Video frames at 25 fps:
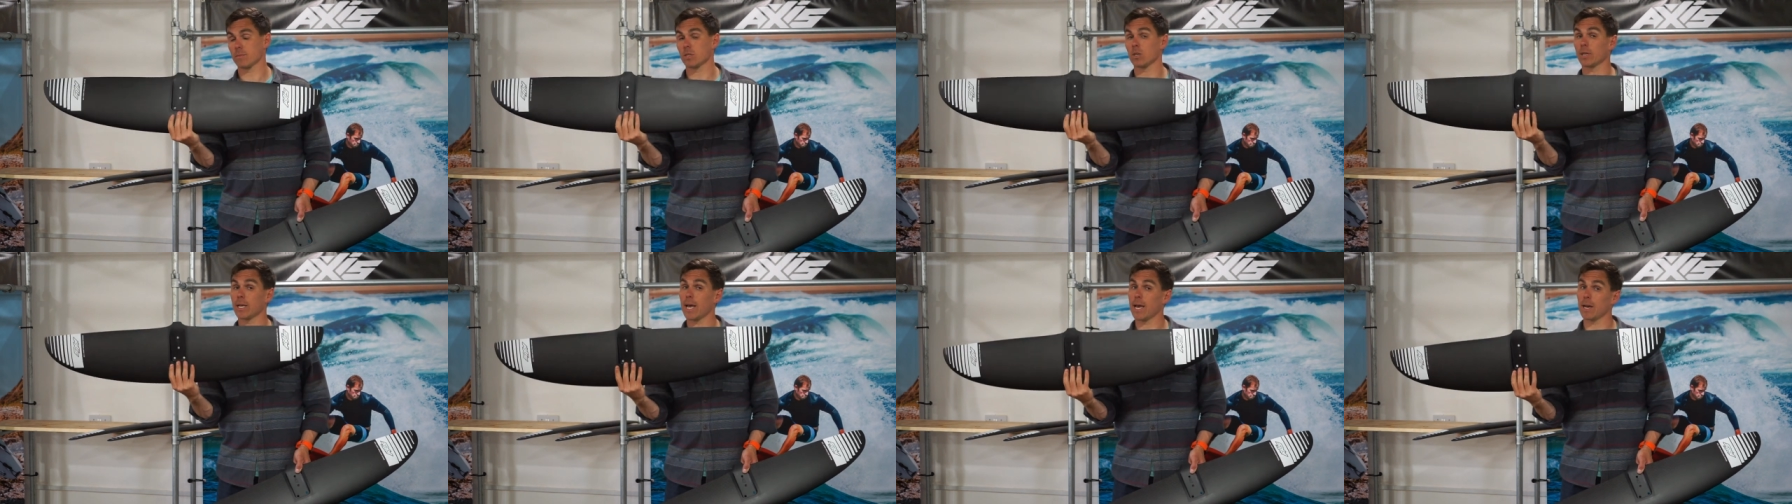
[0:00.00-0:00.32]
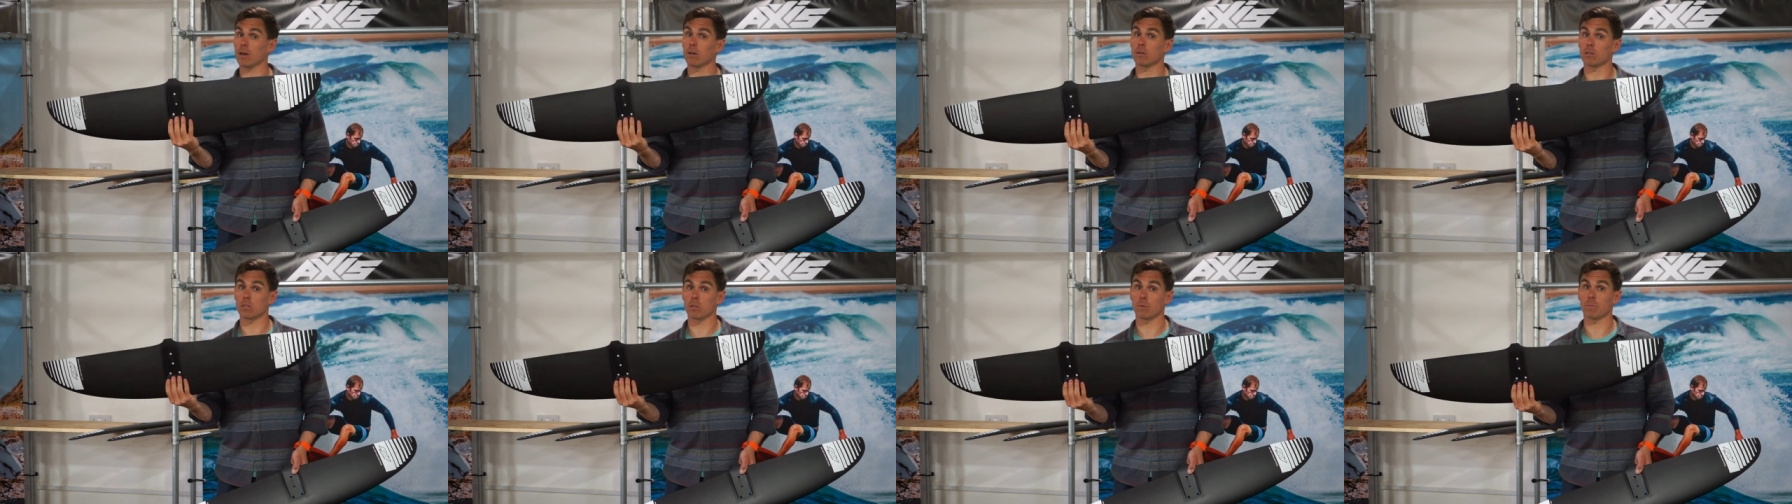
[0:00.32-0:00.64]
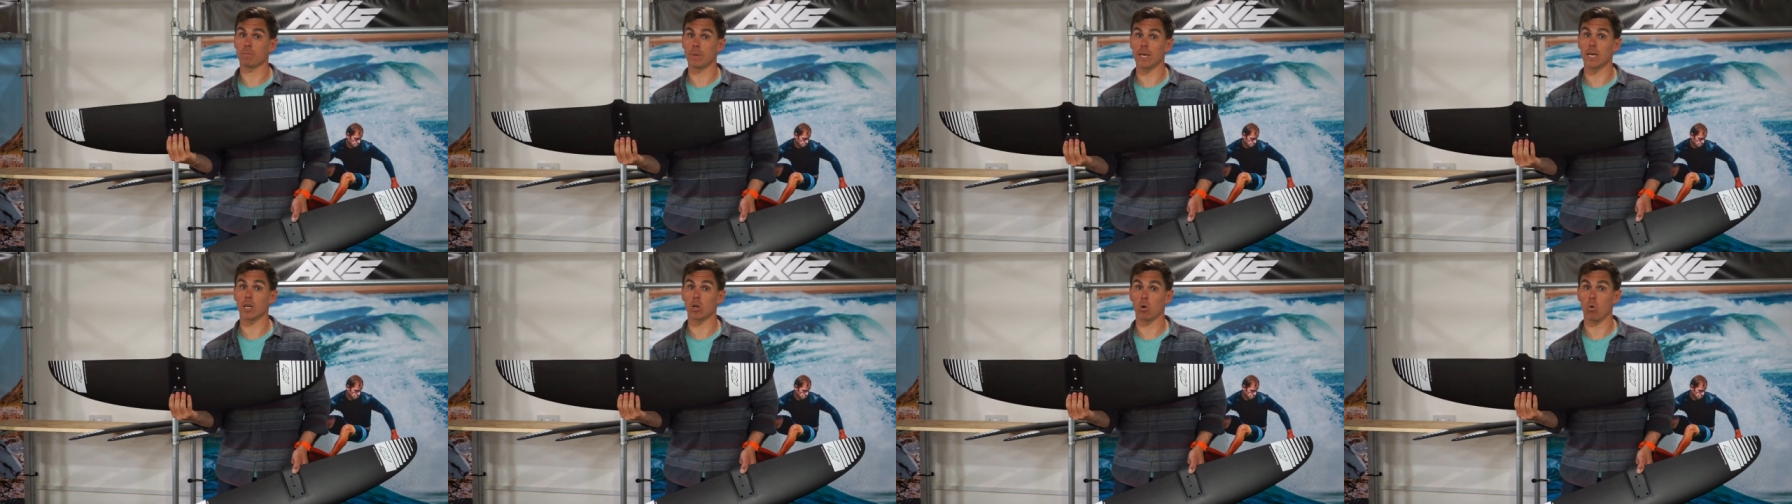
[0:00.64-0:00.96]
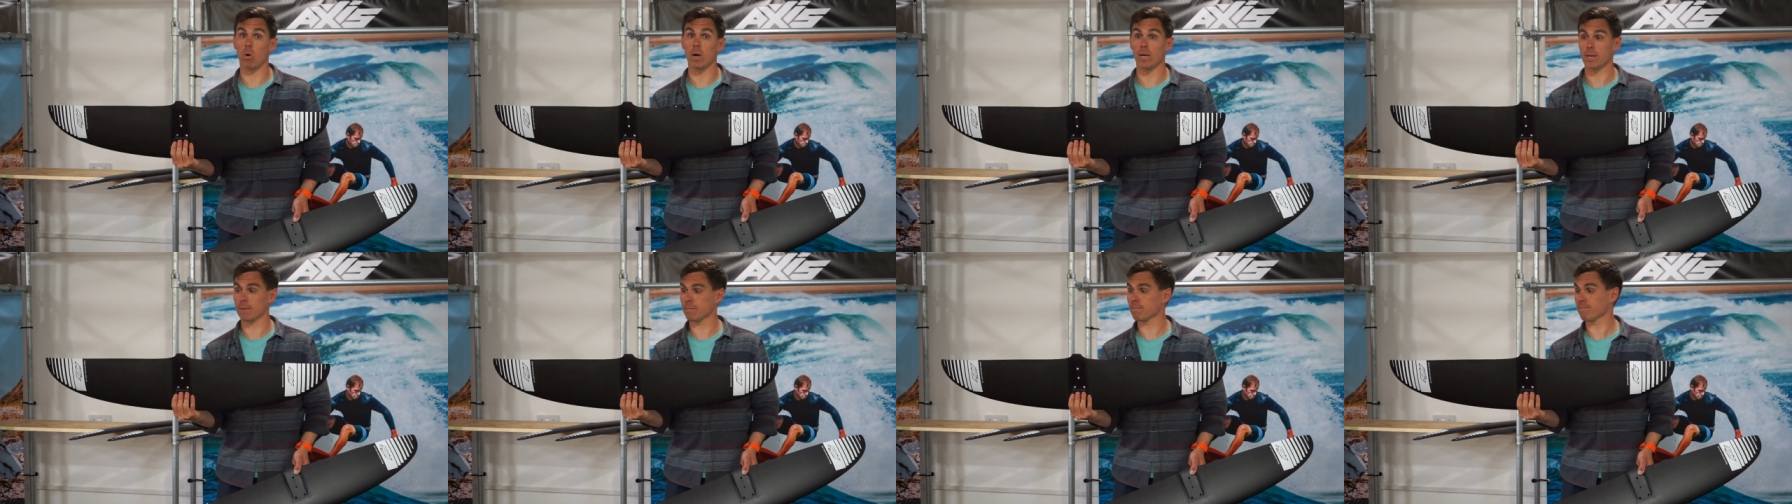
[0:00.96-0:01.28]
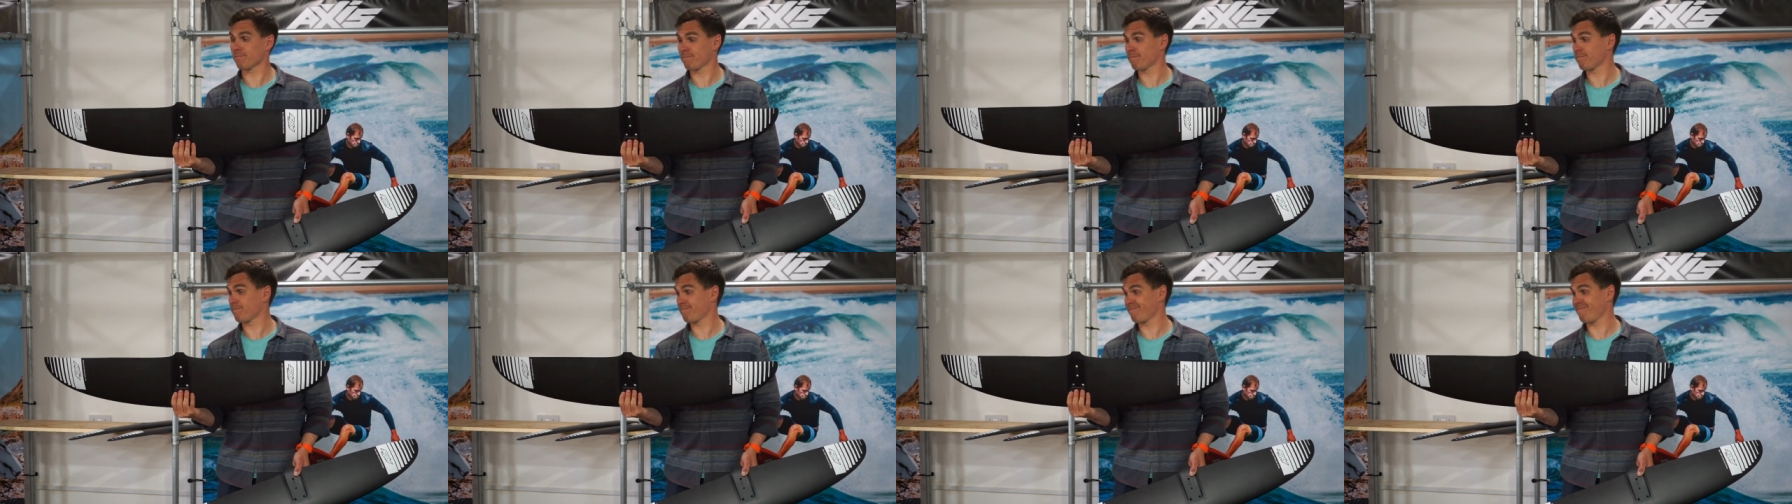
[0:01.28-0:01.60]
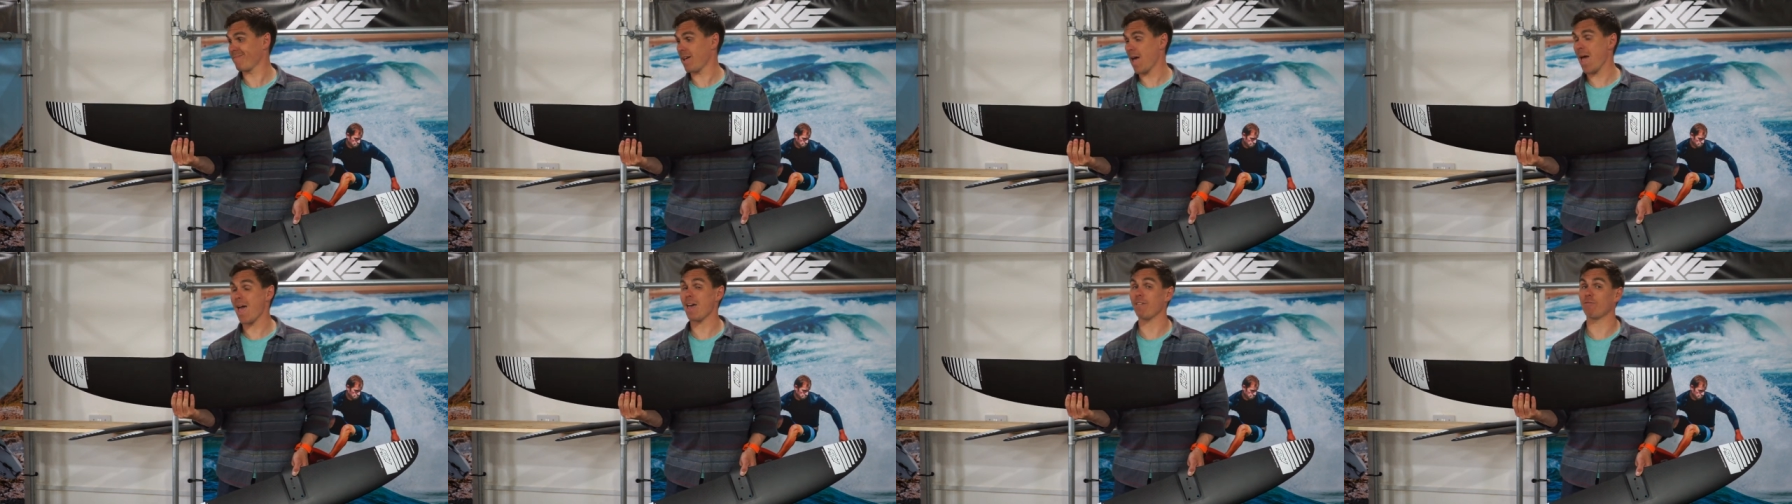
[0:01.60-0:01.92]
So getting on to being a quite
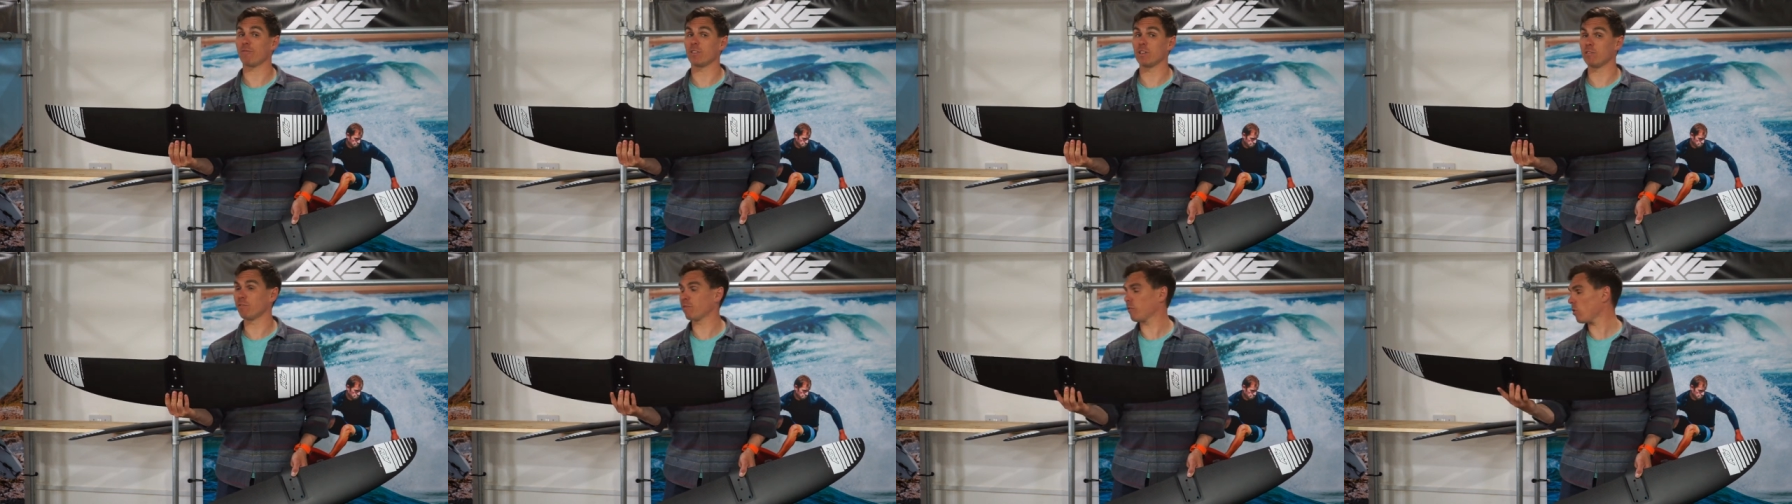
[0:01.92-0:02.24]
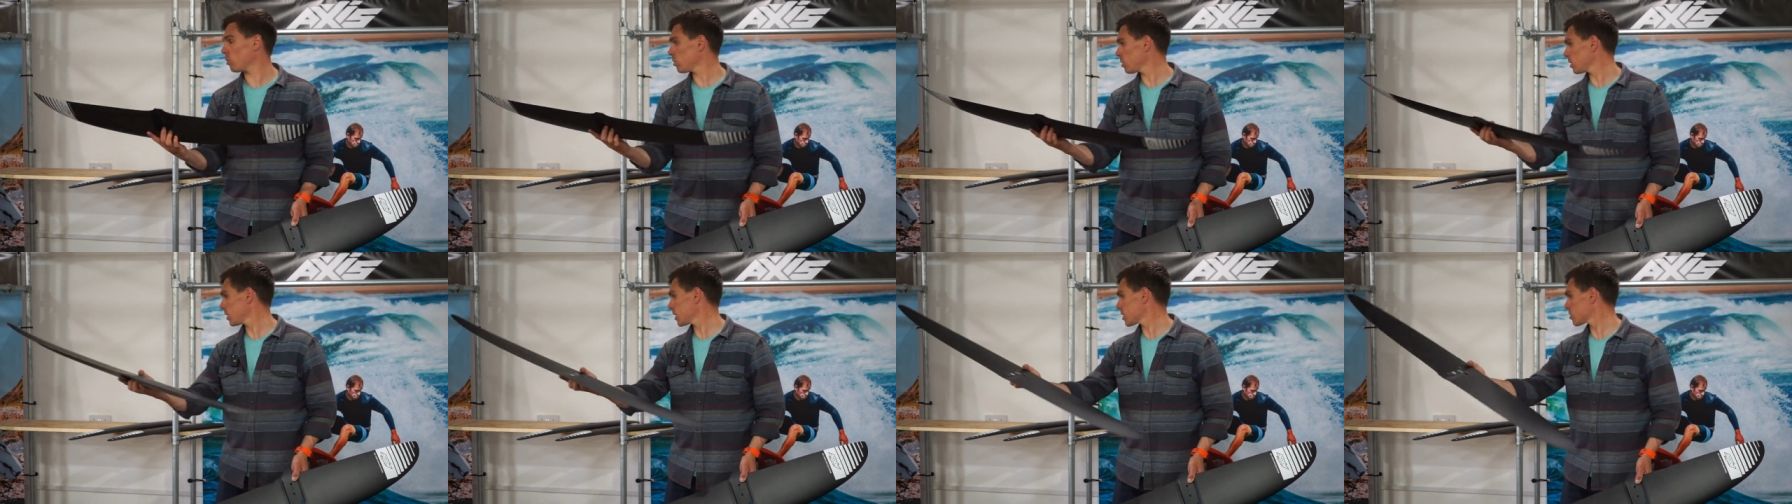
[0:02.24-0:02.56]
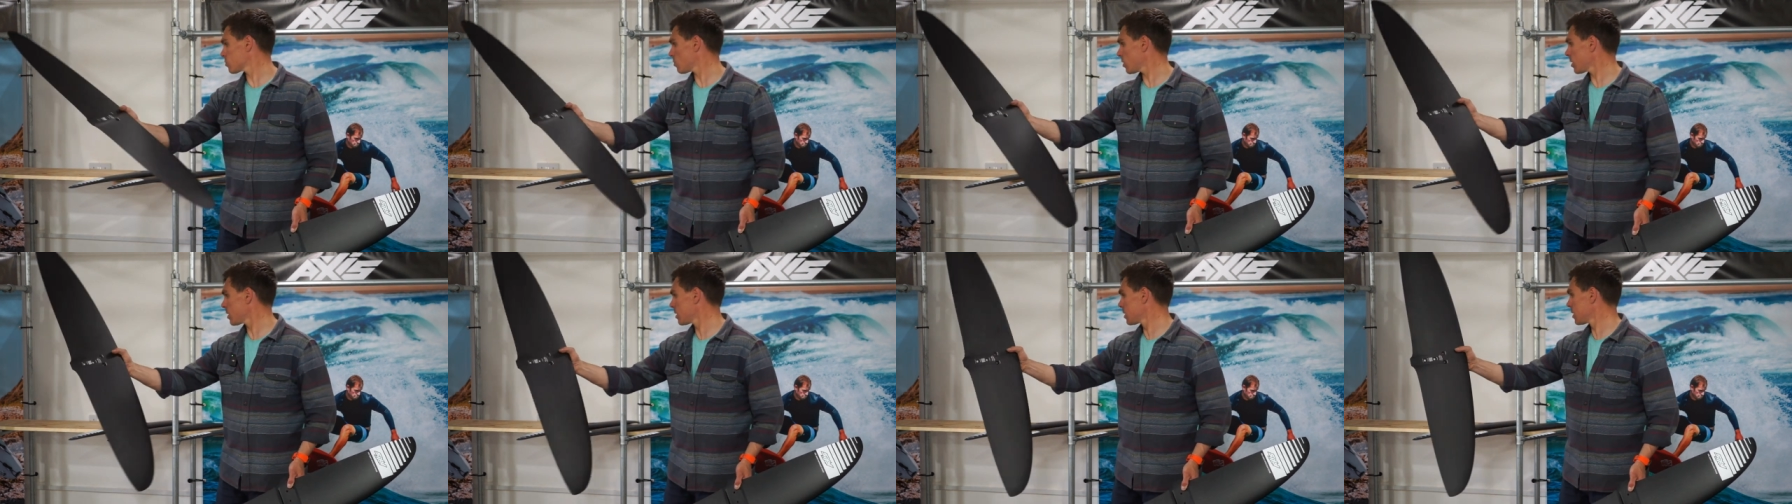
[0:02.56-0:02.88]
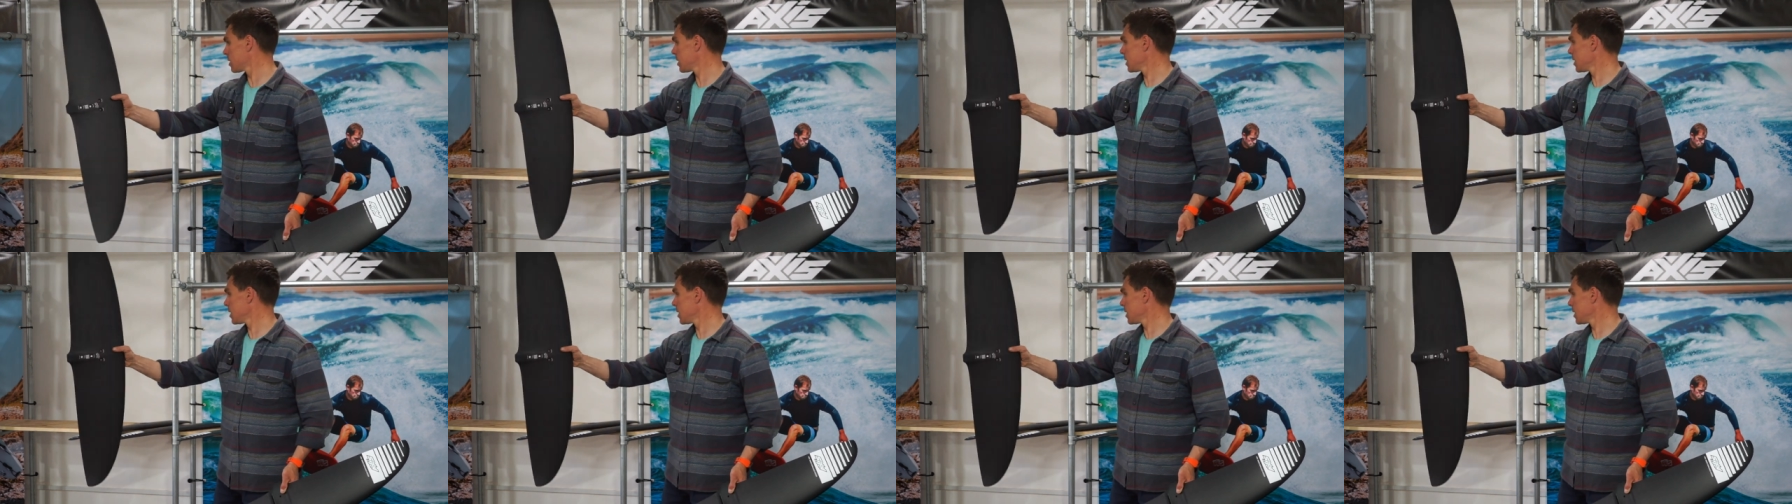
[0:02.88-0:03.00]
hefty foil, this one.